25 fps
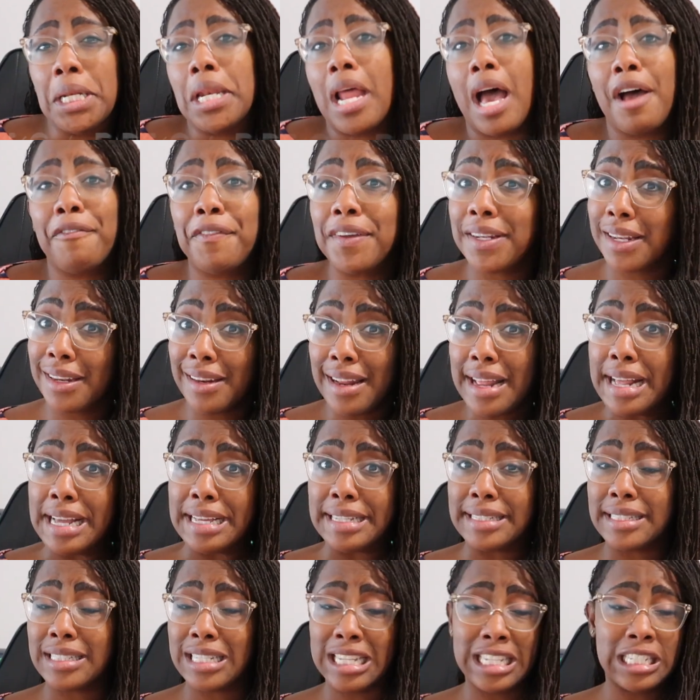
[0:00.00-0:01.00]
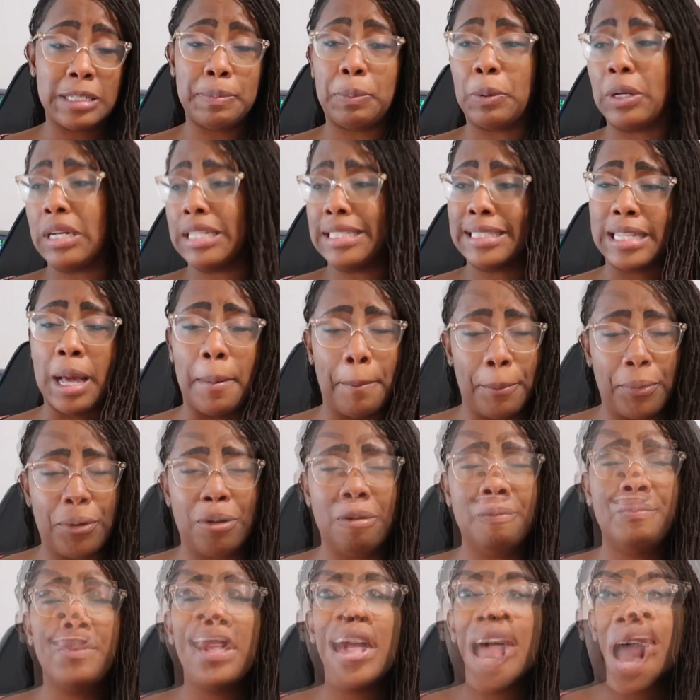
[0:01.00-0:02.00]
enough. And it is. It's pretty
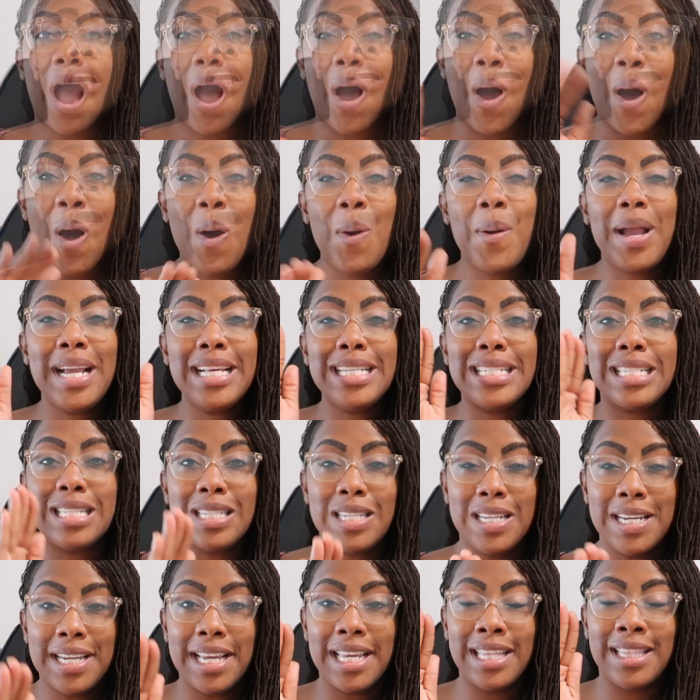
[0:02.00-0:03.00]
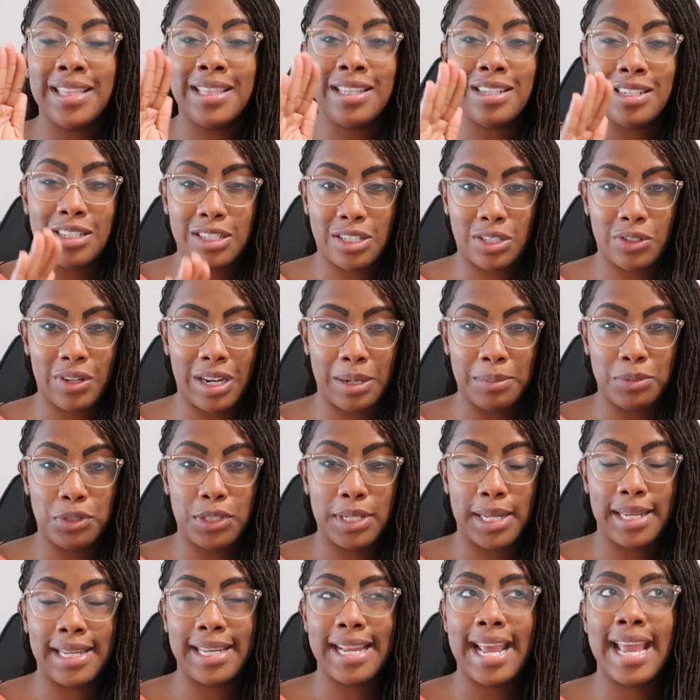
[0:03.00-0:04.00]
simple. Always look in the
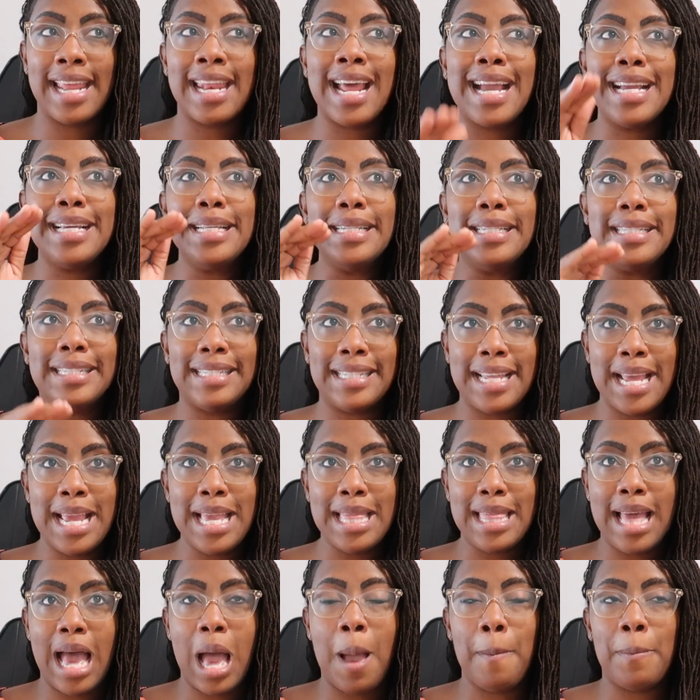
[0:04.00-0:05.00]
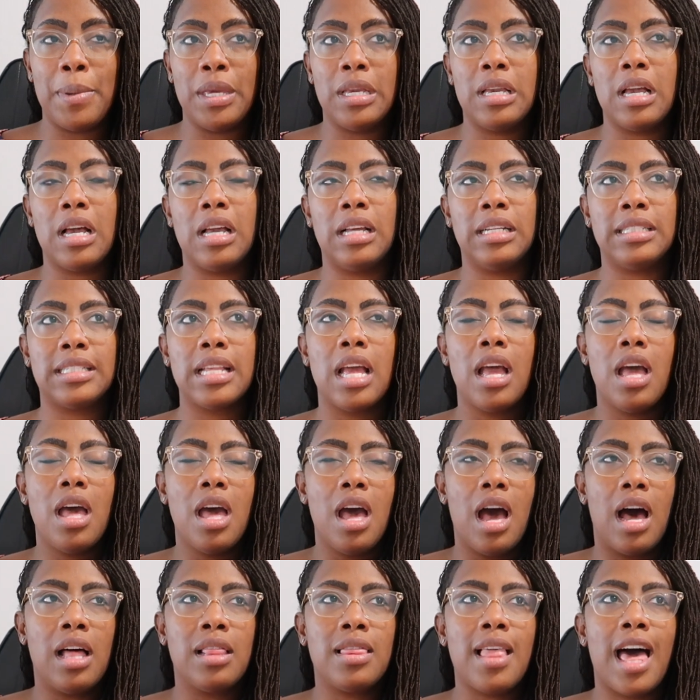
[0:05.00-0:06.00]
description. And I say that because
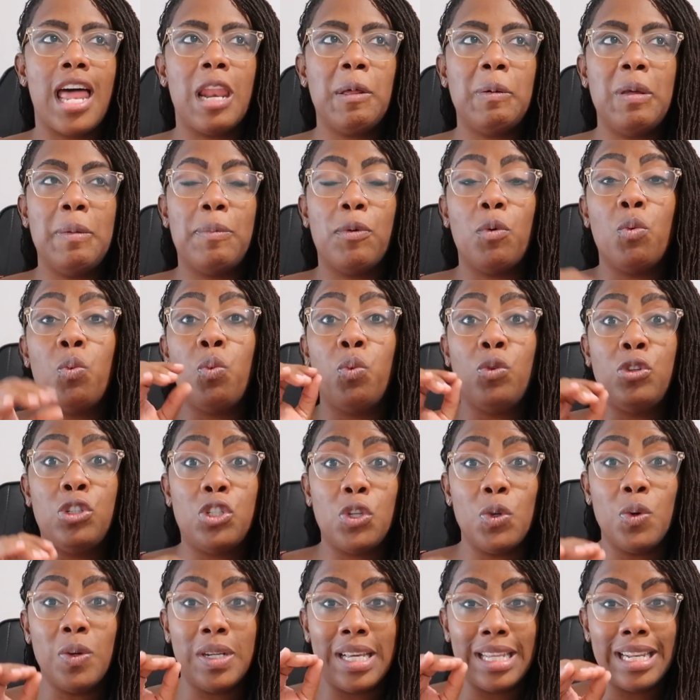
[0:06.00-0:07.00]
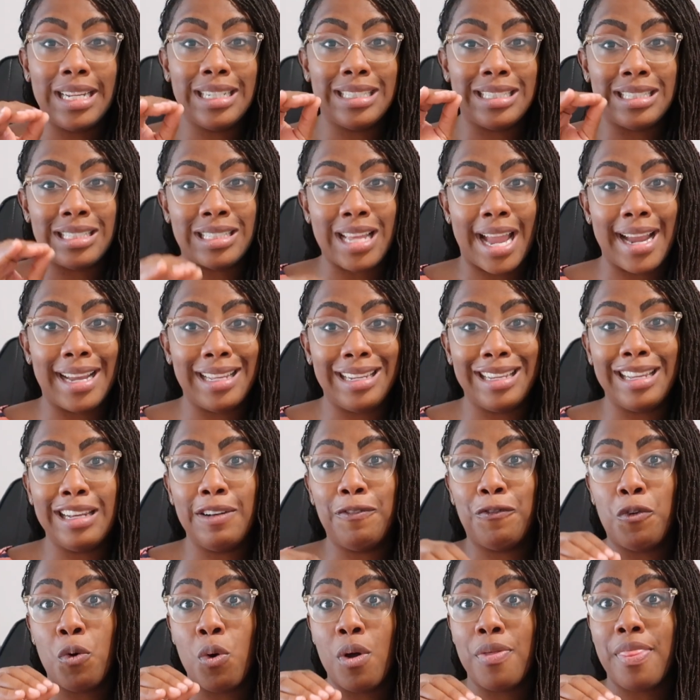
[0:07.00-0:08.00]
a lot of people do get
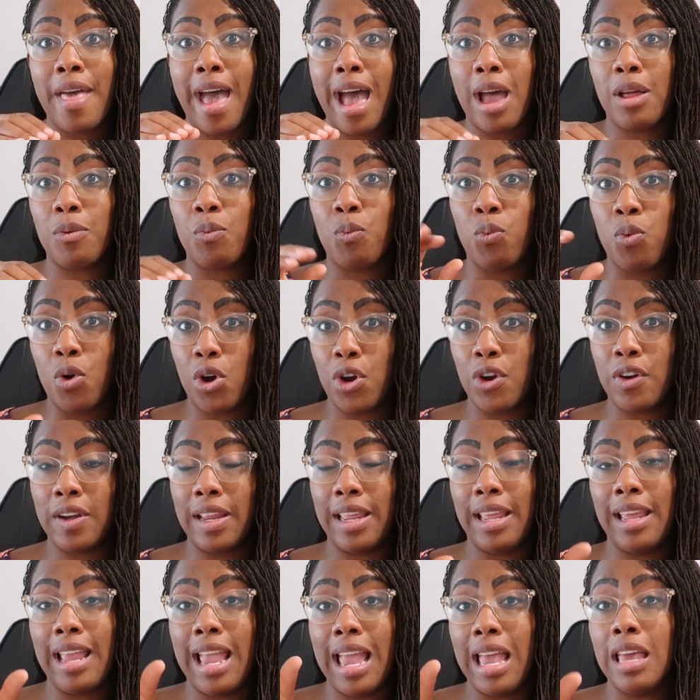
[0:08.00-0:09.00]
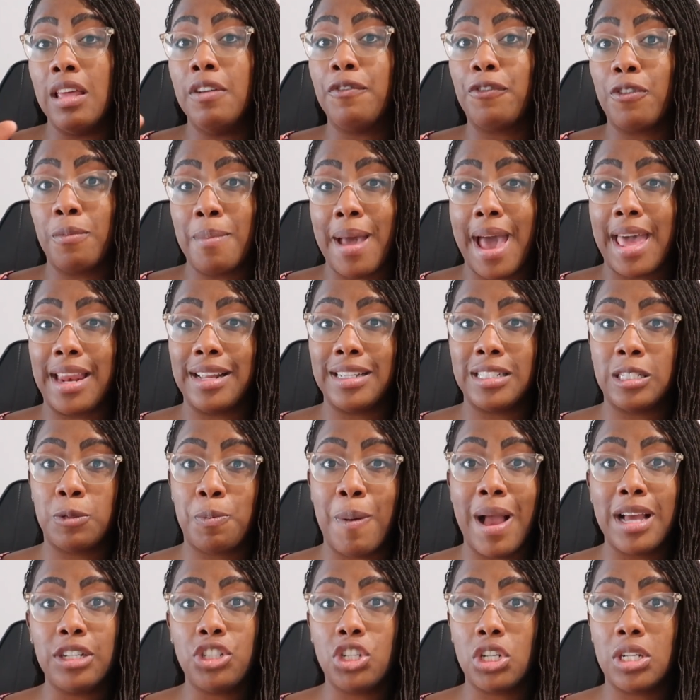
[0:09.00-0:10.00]
excited for that wording informatics
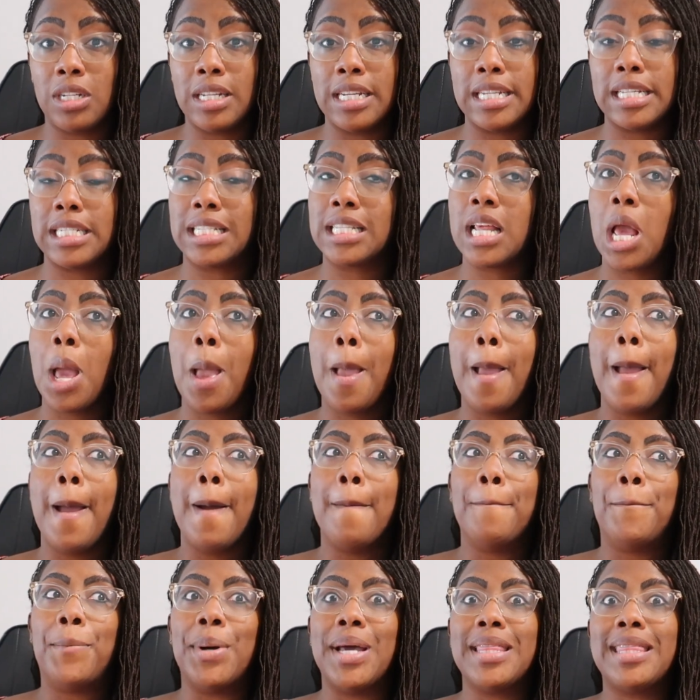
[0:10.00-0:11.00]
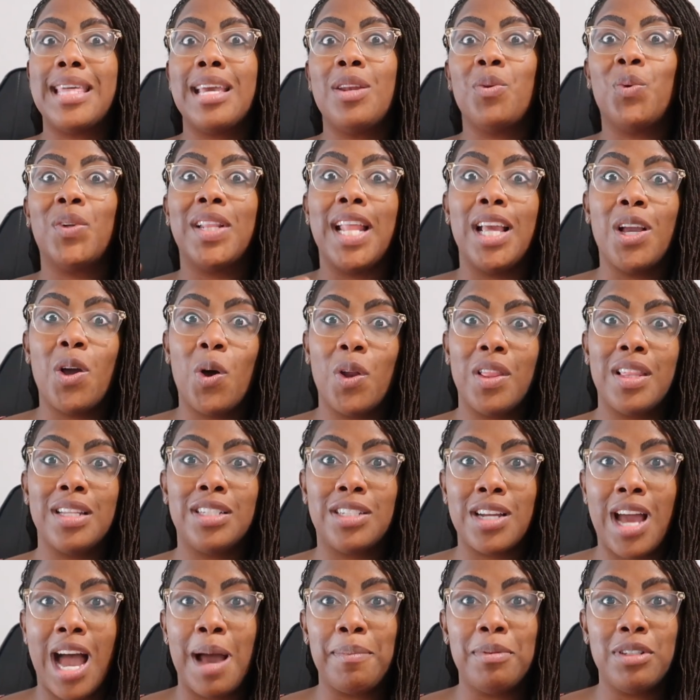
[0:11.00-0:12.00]
specialist. But then when they go to the
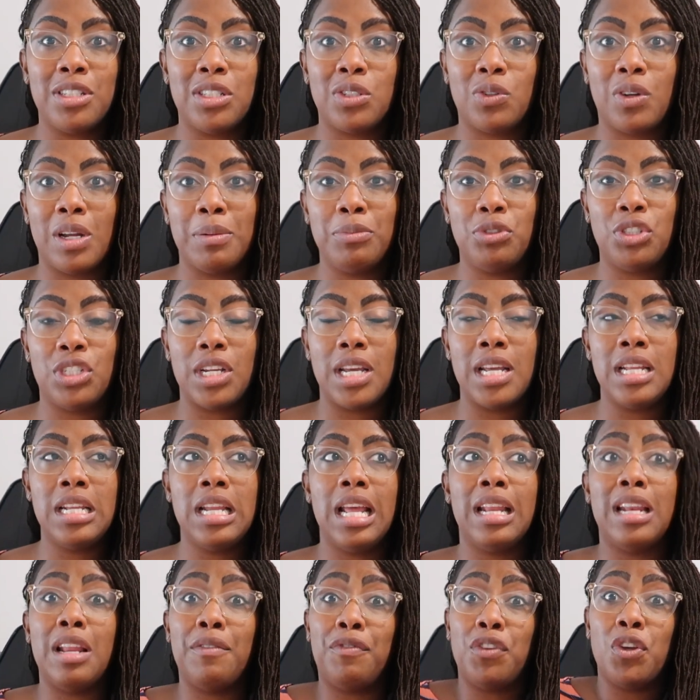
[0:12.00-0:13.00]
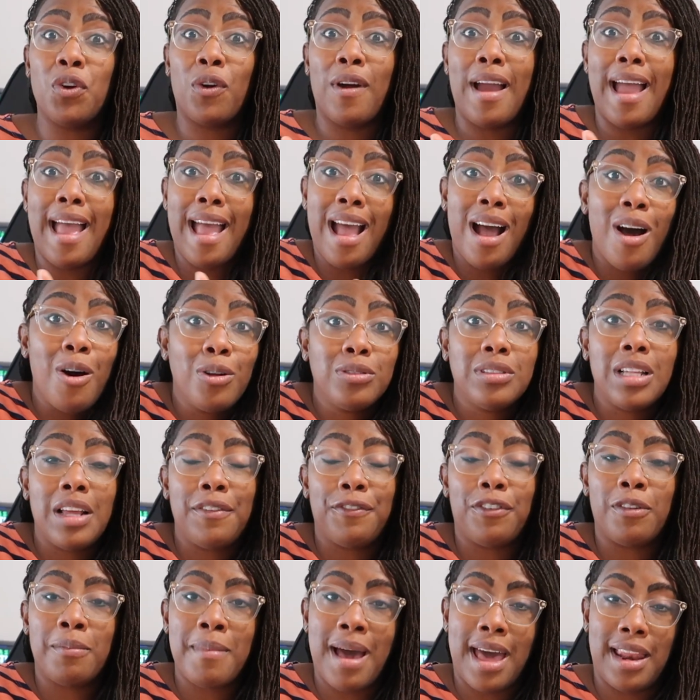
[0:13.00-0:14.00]
job description, and if you're a health
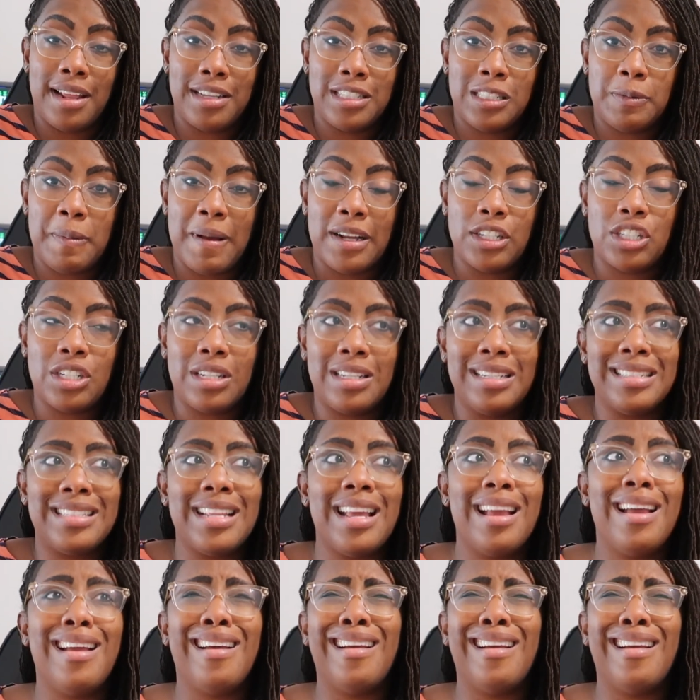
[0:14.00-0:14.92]
informatics specialist,